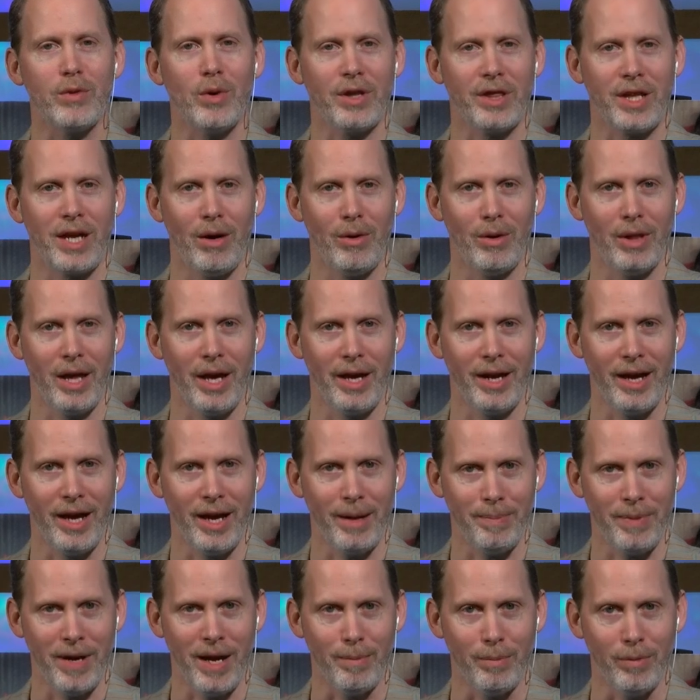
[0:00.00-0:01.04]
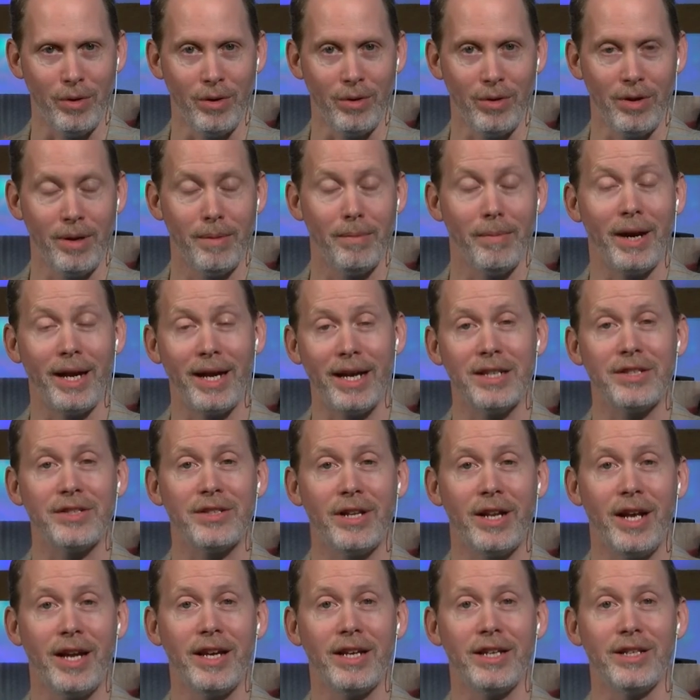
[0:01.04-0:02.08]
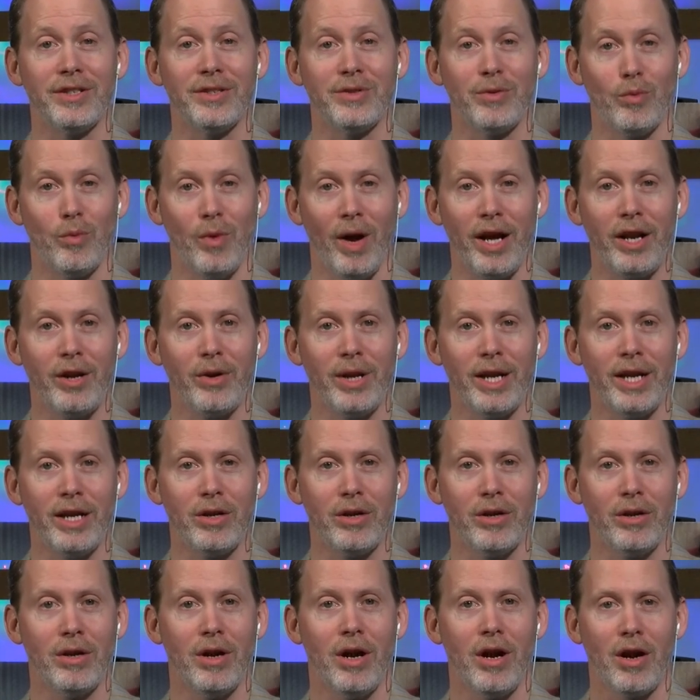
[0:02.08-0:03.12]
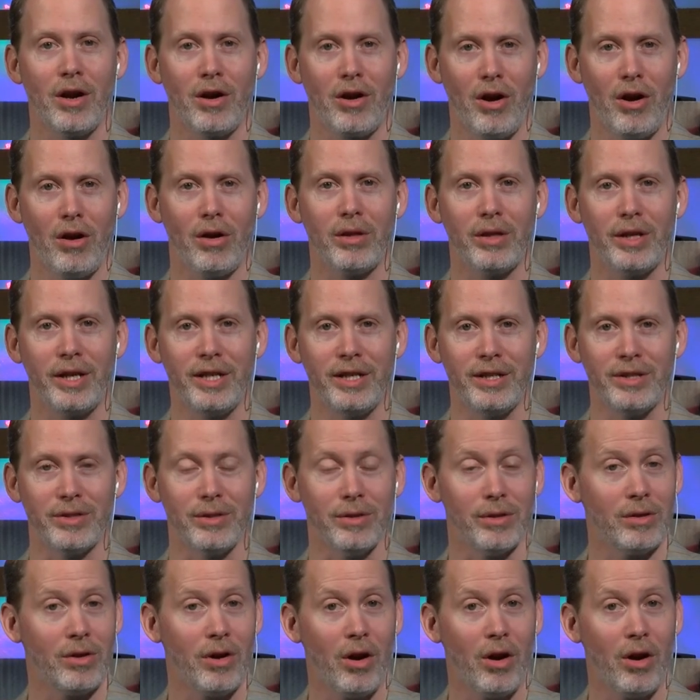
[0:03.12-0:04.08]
North Carolina at Pembroke. My guest today is writer-inker Karl Kesel.